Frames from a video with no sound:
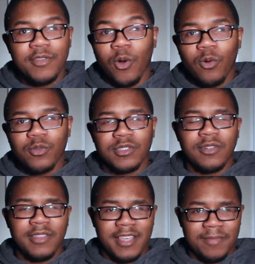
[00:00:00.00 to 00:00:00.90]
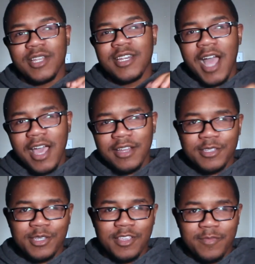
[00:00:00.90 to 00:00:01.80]
goals and all that.
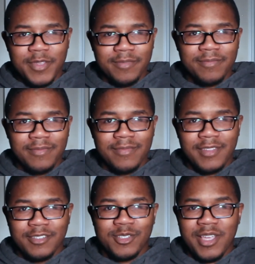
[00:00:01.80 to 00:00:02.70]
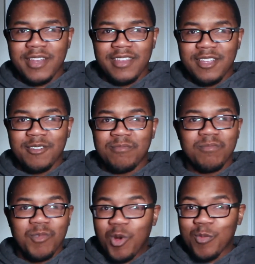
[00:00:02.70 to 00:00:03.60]
Non-achievement, just kind of, you know,
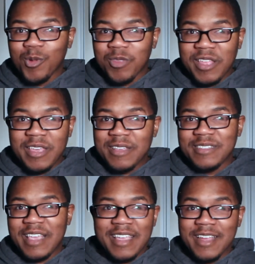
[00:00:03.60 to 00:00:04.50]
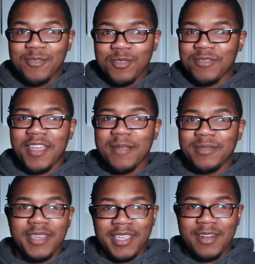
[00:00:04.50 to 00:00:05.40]
normal things, hanging out with your
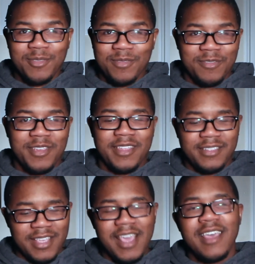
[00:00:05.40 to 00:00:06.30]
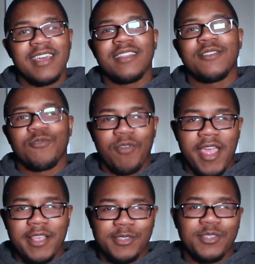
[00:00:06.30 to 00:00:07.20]
family, hanging out with your friends, and then
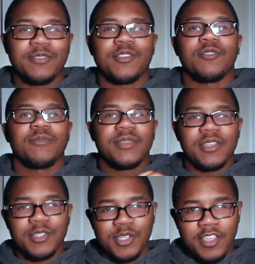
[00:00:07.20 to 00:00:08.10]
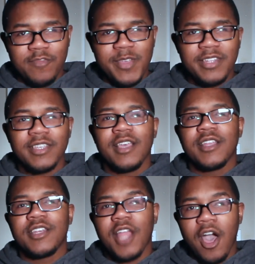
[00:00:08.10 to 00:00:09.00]
rest. So achievement,
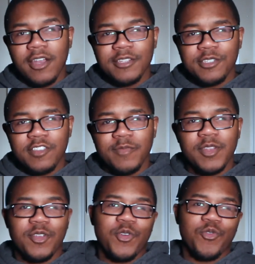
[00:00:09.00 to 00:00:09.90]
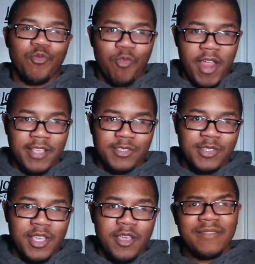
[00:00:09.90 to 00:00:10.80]
non-achievement,
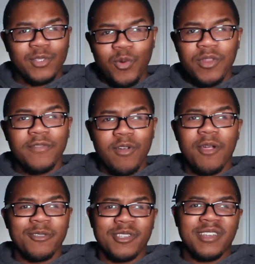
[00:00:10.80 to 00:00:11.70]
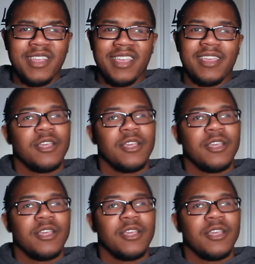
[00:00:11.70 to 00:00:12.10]
rest. You have 24 hours in a day,